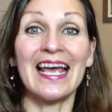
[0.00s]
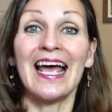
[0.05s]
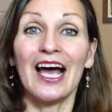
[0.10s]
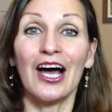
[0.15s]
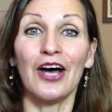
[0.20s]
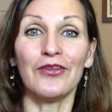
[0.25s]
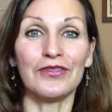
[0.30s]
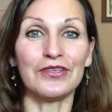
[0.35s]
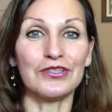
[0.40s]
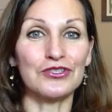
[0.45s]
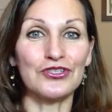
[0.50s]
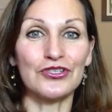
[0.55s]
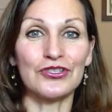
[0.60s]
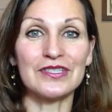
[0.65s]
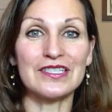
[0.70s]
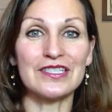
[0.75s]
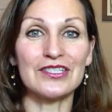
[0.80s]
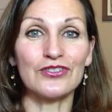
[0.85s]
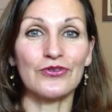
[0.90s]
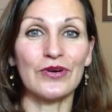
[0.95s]
Health
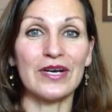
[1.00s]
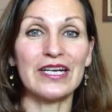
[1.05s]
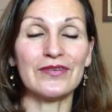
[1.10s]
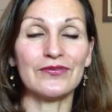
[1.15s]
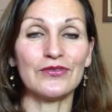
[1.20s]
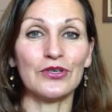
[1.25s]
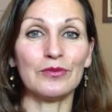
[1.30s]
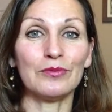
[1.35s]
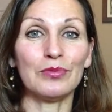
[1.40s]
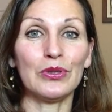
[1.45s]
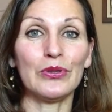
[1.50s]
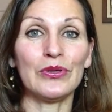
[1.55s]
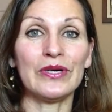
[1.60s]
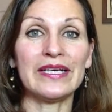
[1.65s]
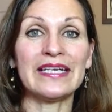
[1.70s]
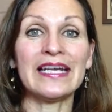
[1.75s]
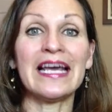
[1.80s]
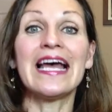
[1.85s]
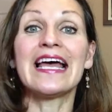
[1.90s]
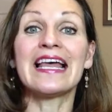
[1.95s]
insurance is great if you're
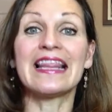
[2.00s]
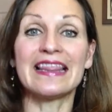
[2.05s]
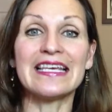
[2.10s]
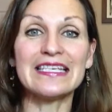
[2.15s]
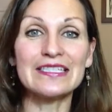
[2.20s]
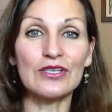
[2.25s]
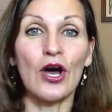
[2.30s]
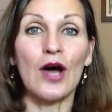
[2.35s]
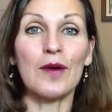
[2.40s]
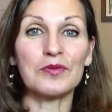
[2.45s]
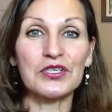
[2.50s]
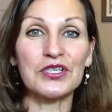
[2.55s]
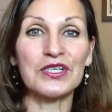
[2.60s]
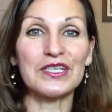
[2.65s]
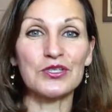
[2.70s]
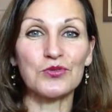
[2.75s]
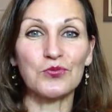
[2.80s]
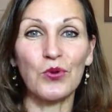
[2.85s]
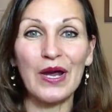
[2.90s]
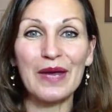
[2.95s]
employed. This option
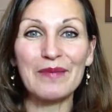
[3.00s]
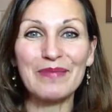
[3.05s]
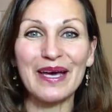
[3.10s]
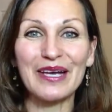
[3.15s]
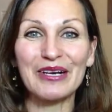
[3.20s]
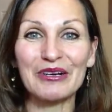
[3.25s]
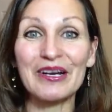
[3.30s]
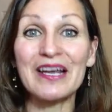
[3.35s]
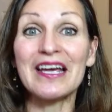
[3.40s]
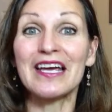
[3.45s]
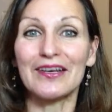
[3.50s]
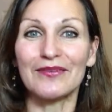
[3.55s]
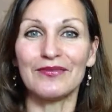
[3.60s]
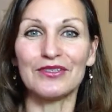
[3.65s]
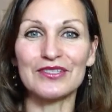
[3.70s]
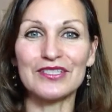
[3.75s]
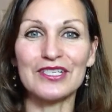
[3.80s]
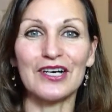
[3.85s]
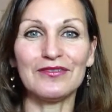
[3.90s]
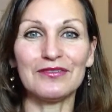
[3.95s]
is way better if you're
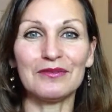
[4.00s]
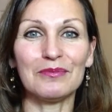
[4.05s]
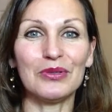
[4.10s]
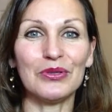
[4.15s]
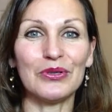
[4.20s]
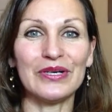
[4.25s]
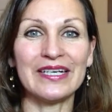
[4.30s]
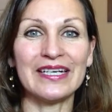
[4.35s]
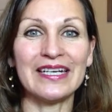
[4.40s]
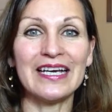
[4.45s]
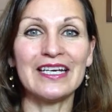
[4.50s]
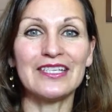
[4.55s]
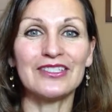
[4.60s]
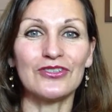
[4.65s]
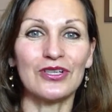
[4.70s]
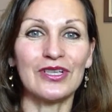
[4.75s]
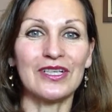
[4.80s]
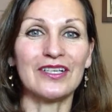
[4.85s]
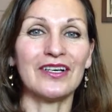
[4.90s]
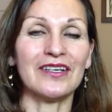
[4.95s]
self-employed.
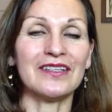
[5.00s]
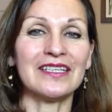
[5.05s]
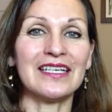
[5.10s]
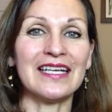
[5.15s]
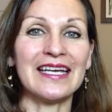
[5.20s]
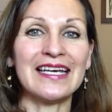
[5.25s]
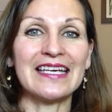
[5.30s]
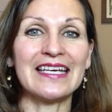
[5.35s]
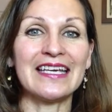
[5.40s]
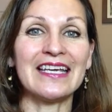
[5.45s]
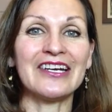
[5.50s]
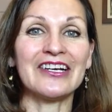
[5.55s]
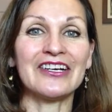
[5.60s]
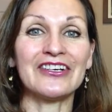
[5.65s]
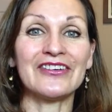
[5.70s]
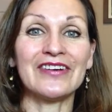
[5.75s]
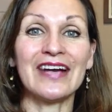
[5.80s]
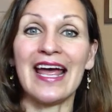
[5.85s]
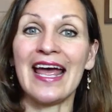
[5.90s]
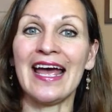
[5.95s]
So click on the link
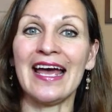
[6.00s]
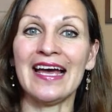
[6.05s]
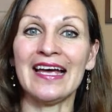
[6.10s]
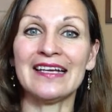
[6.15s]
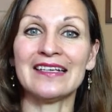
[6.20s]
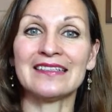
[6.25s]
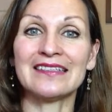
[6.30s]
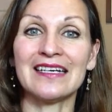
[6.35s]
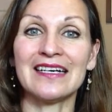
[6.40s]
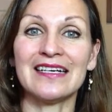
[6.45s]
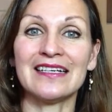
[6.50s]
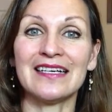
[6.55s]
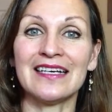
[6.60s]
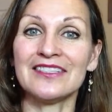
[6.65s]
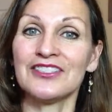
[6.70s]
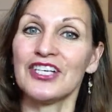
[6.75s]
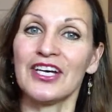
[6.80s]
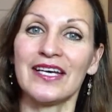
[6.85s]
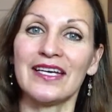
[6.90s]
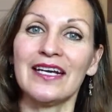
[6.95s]
here and
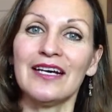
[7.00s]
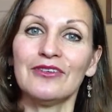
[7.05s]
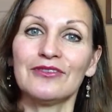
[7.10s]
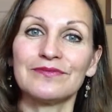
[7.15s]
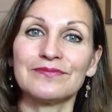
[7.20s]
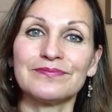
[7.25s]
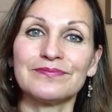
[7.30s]
check it out.